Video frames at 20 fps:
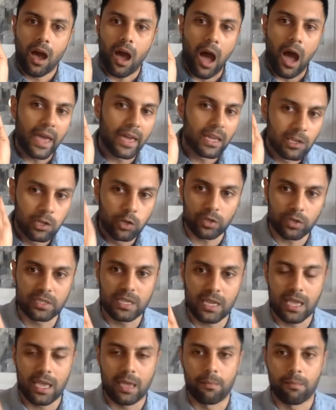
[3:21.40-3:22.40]
I had looked
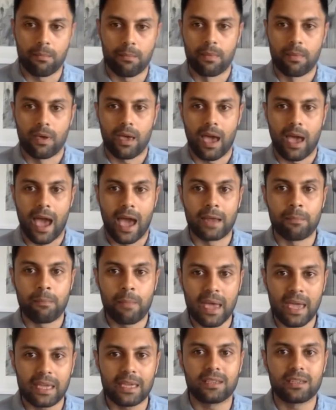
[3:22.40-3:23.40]
at him and
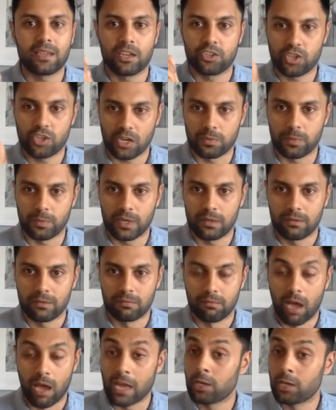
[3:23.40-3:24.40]
made a judgment.
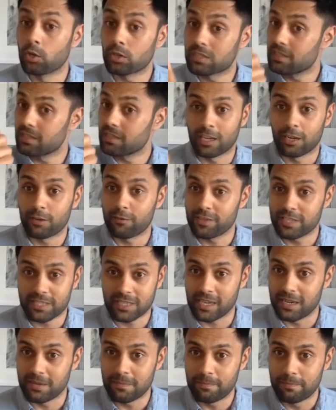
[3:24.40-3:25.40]
I looked at the color of his
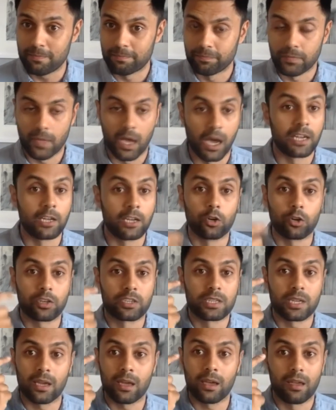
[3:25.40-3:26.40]
skin. I'd
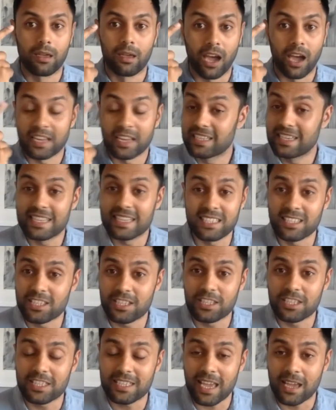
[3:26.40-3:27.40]
listened to
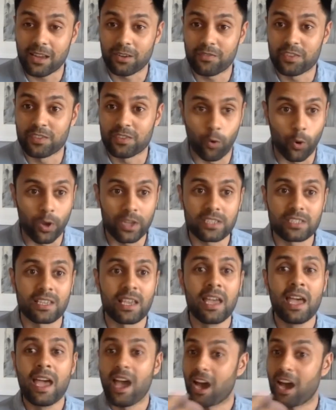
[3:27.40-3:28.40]
the sound of his
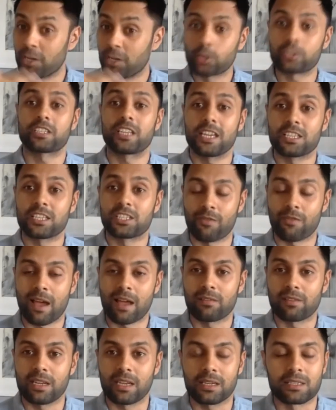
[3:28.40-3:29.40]
voice. I'd looked at his
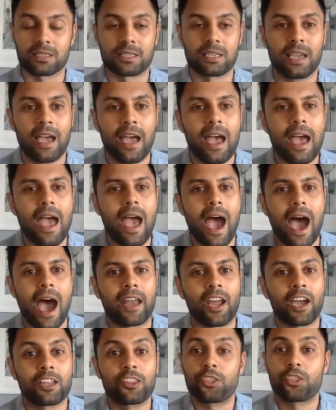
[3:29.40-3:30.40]
surroundings.
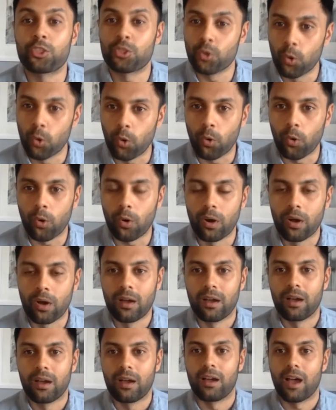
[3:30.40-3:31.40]
And I thought
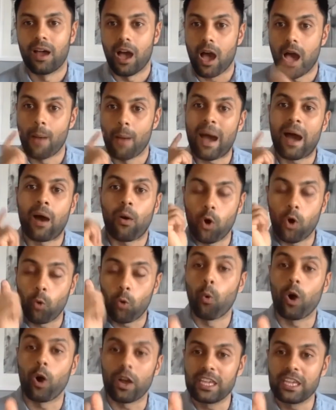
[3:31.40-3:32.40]
about
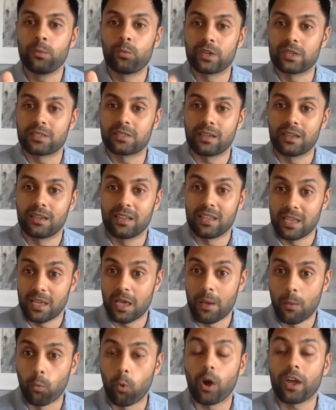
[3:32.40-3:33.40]
he
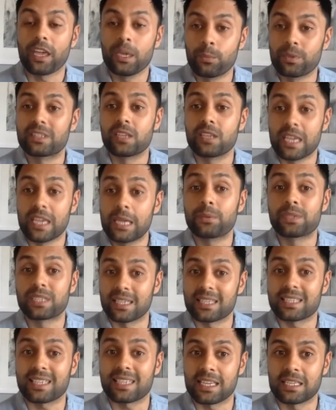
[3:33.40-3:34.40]
was
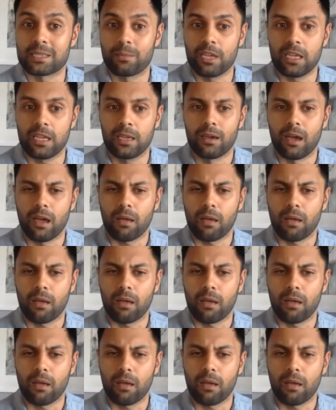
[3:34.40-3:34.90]
gonna say to me.